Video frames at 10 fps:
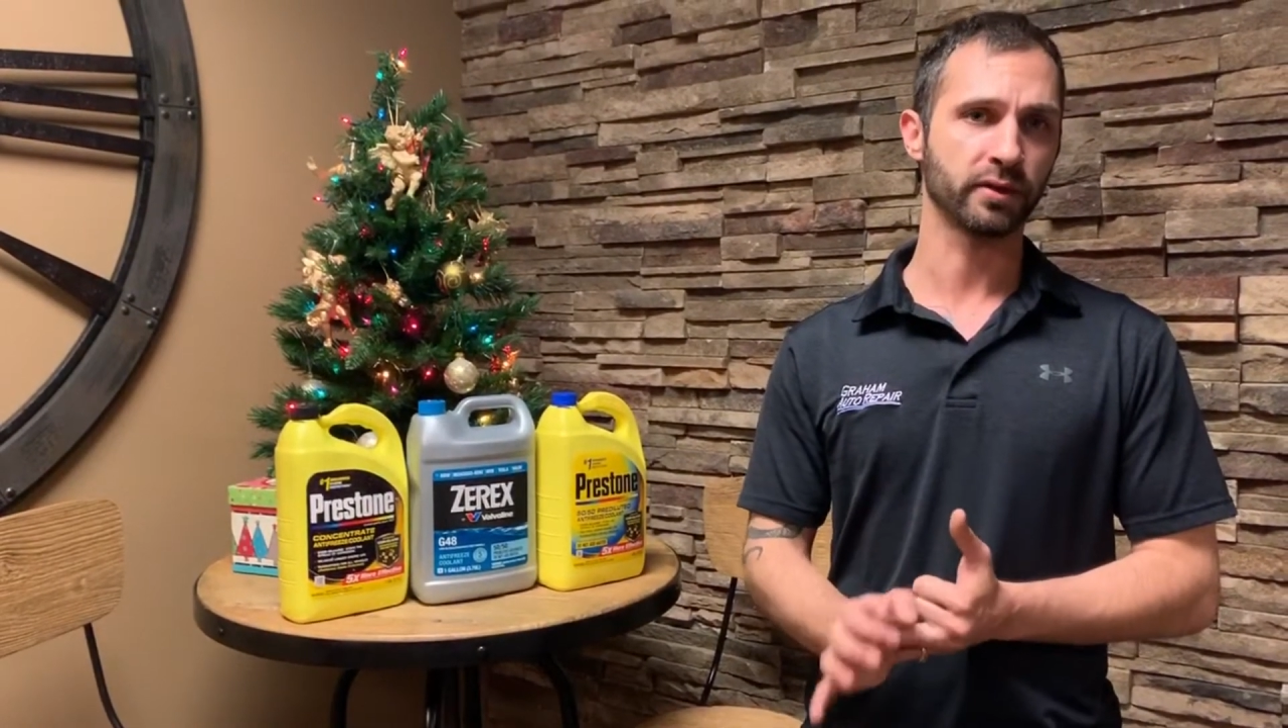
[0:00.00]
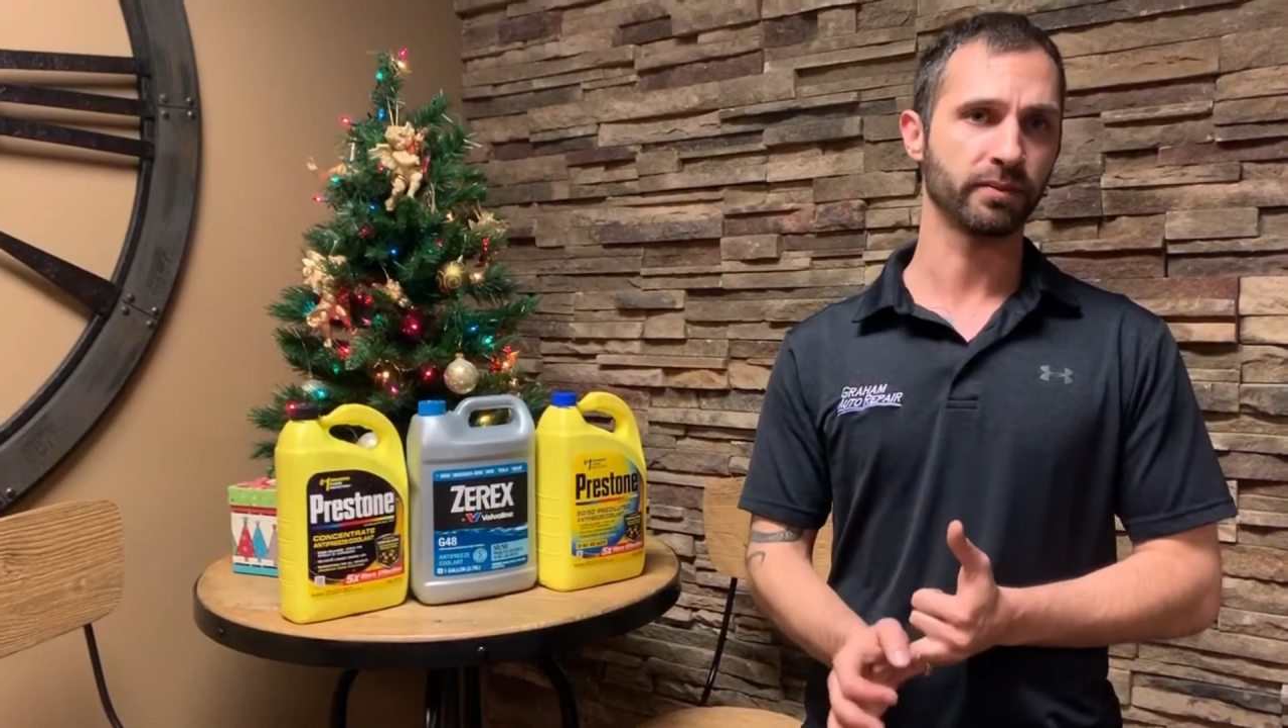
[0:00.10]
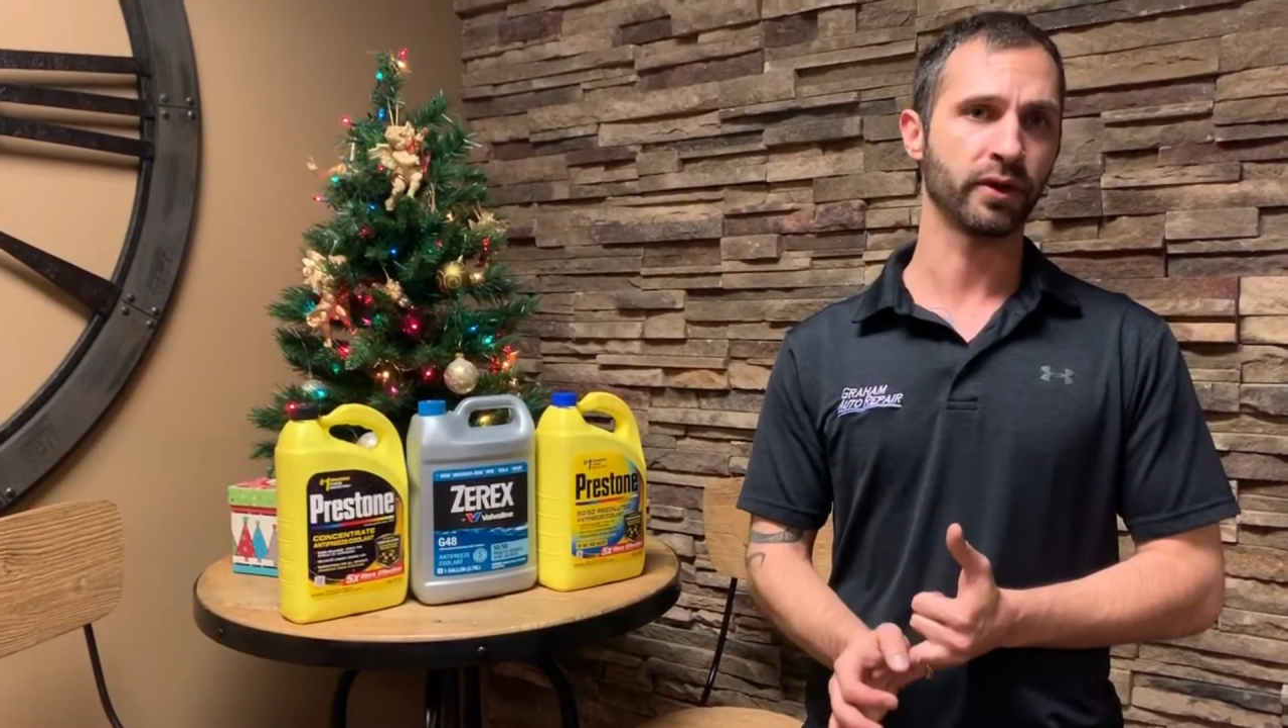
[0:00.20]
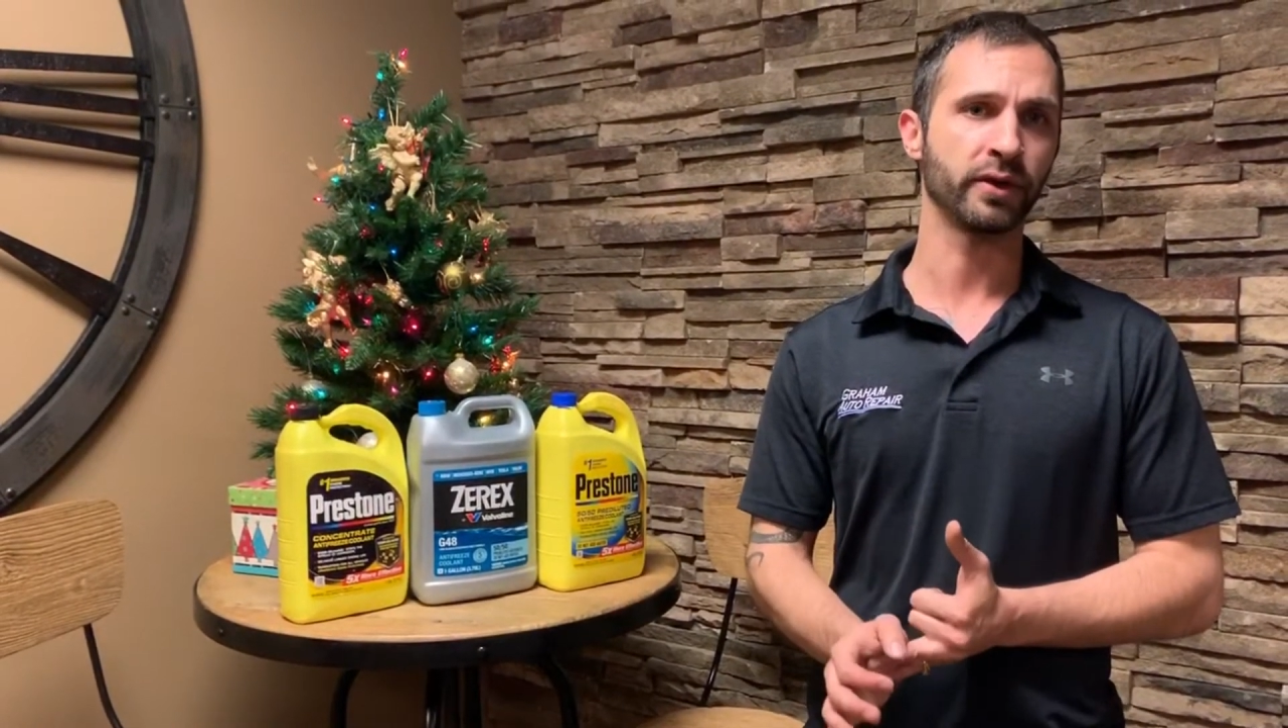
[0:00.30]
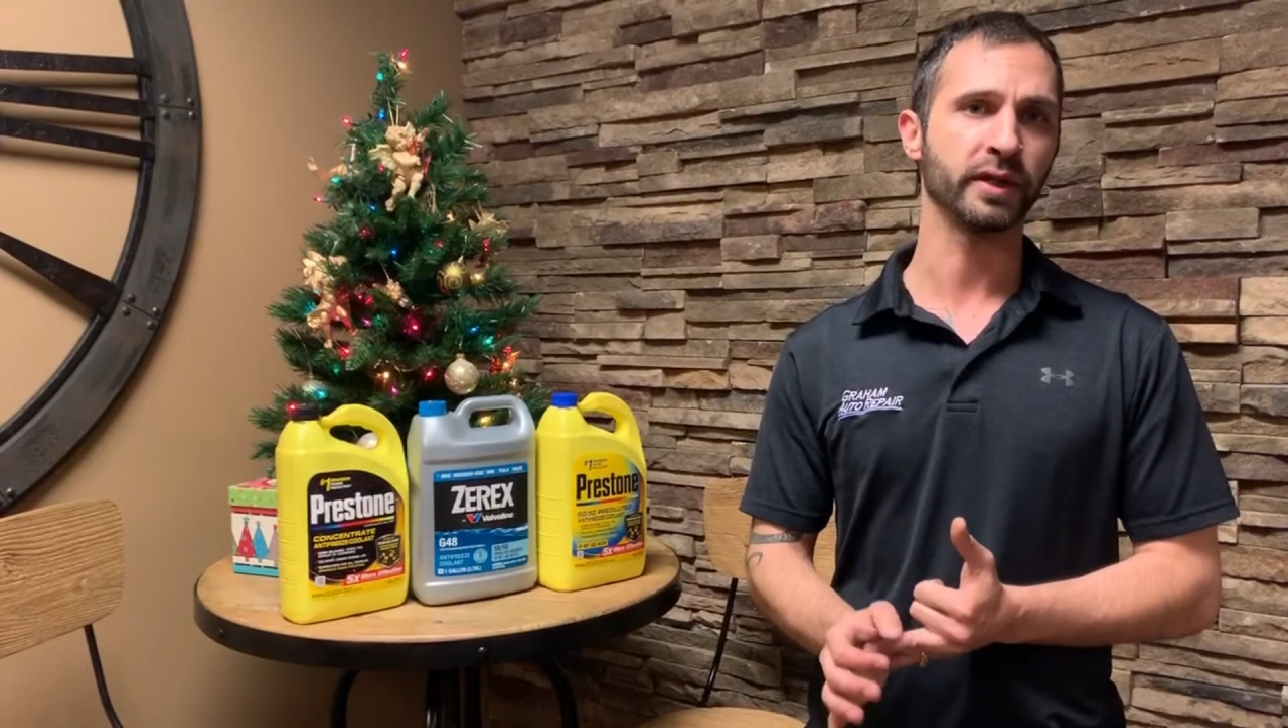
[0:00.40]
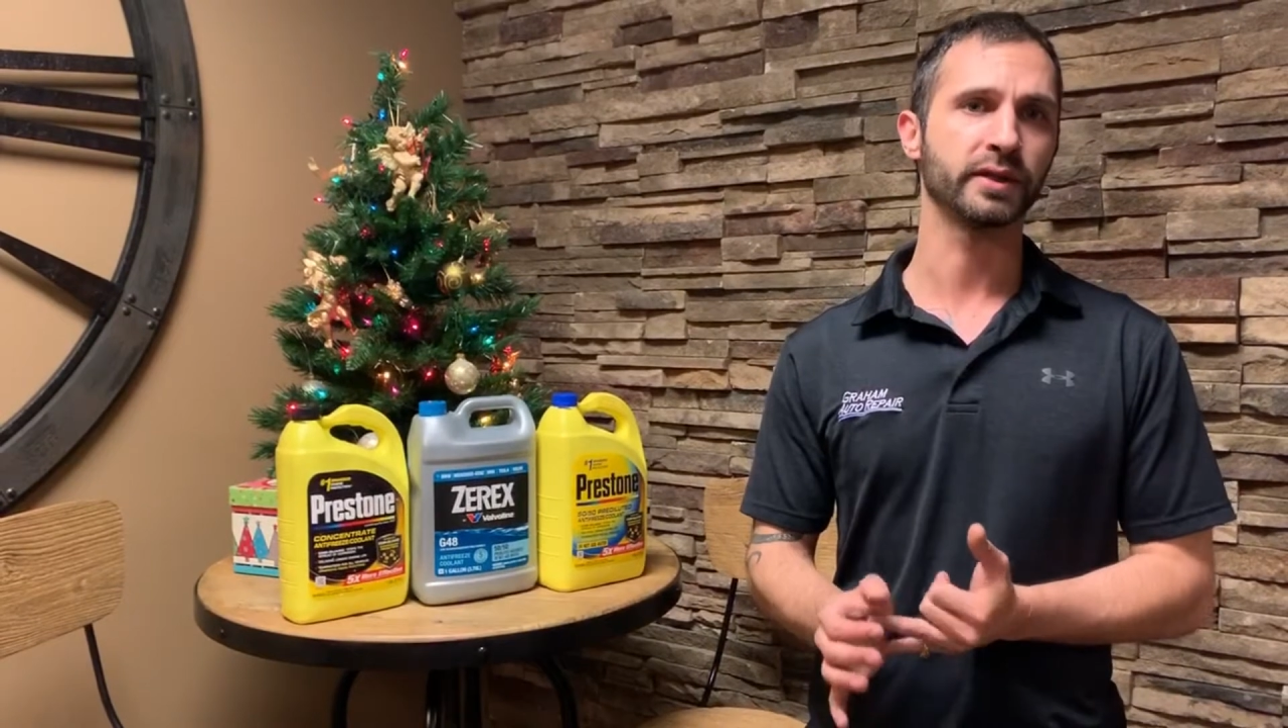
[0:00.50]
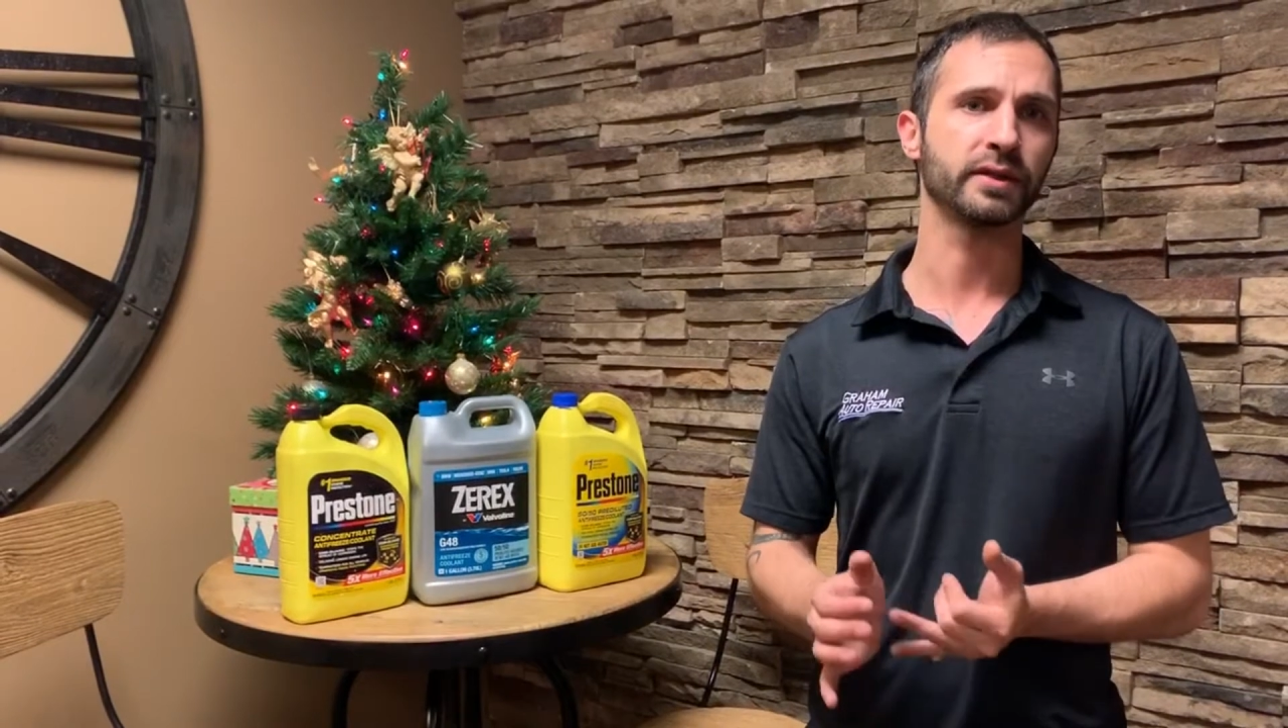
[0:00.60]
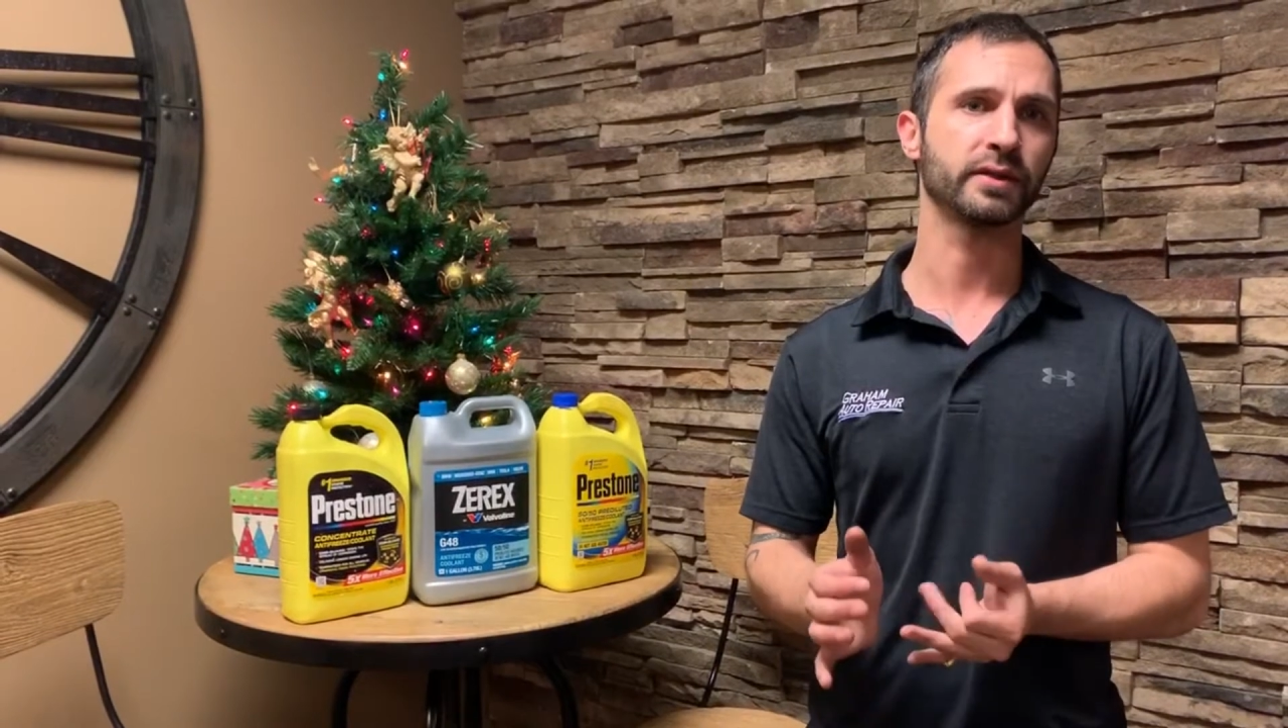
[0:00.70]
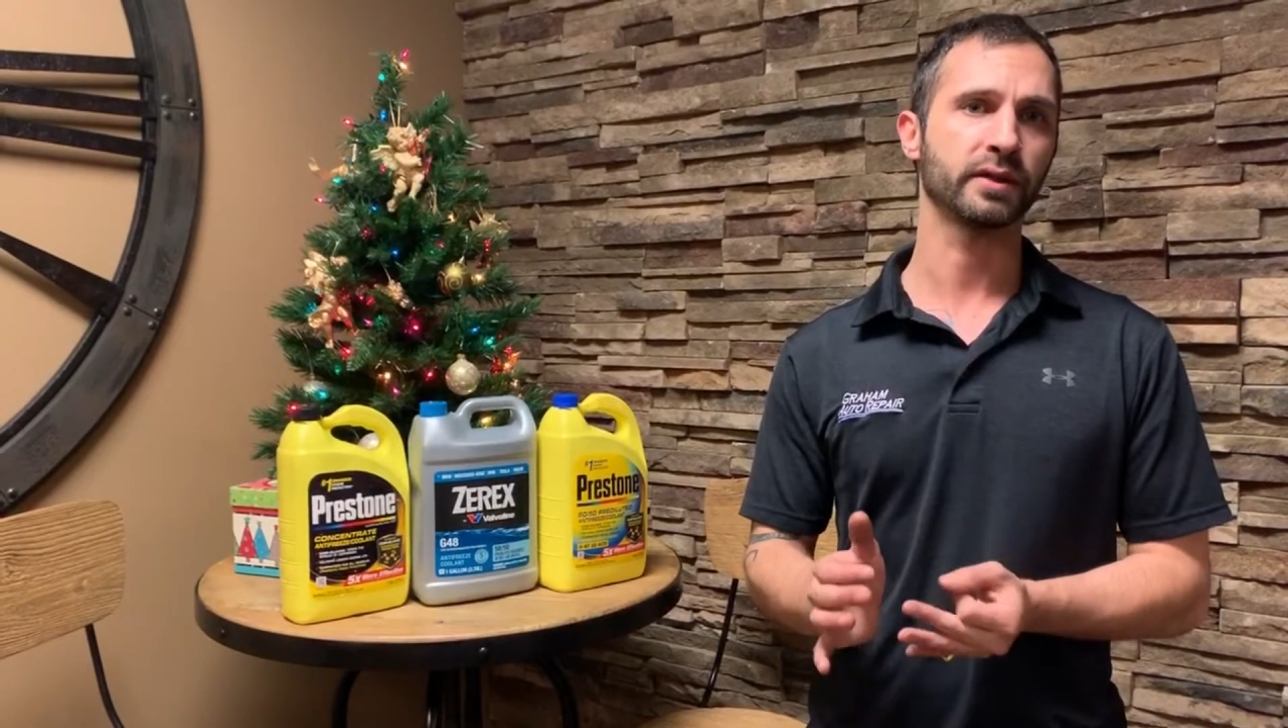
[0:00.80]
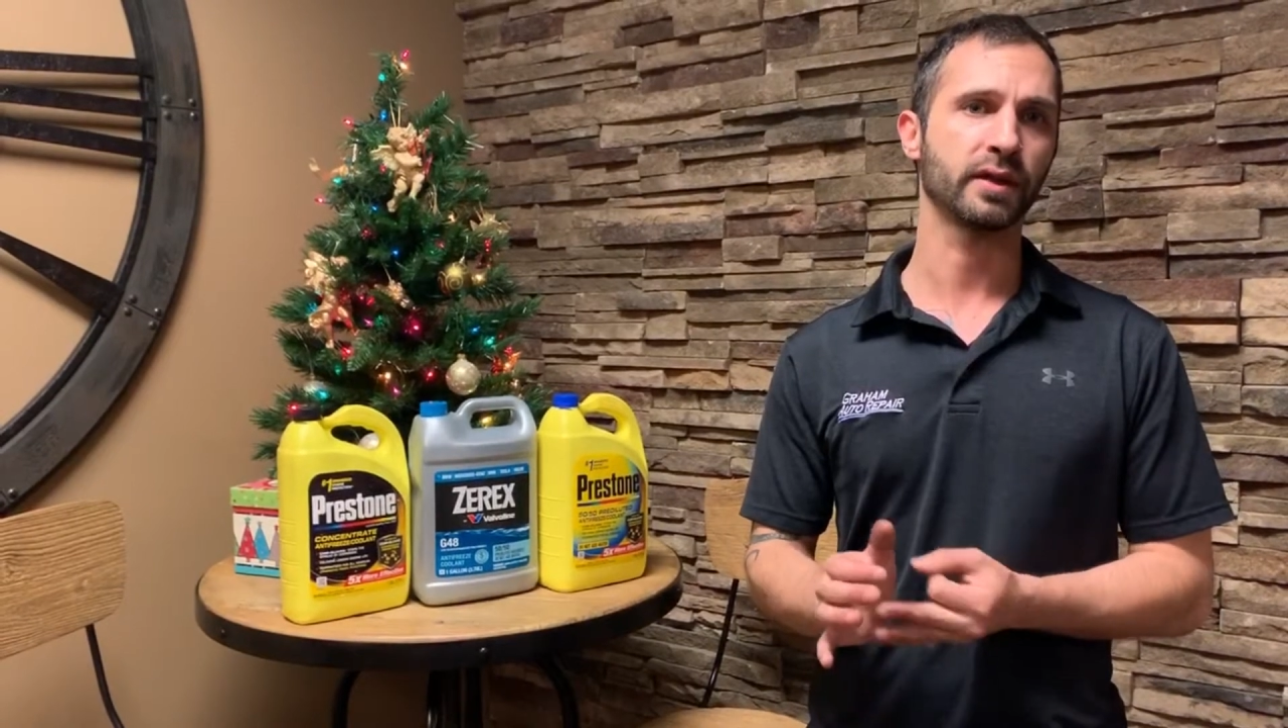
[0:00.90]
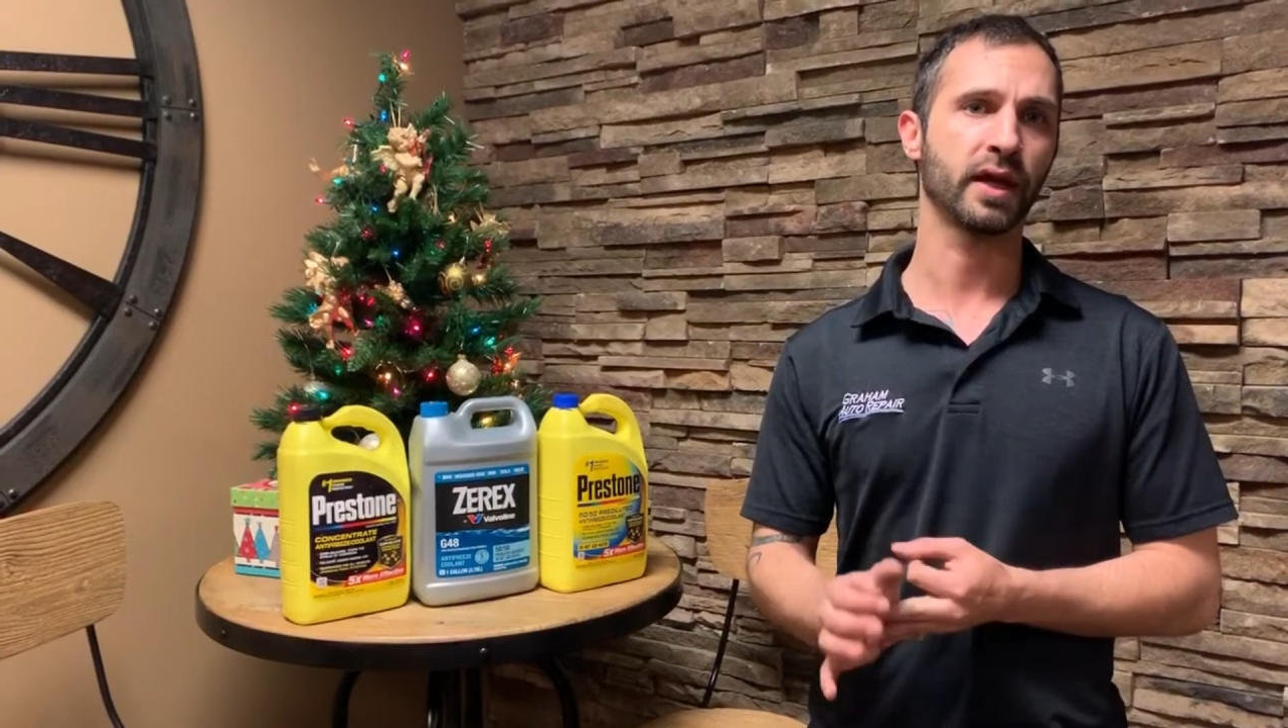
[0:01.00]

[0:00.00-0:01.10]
components,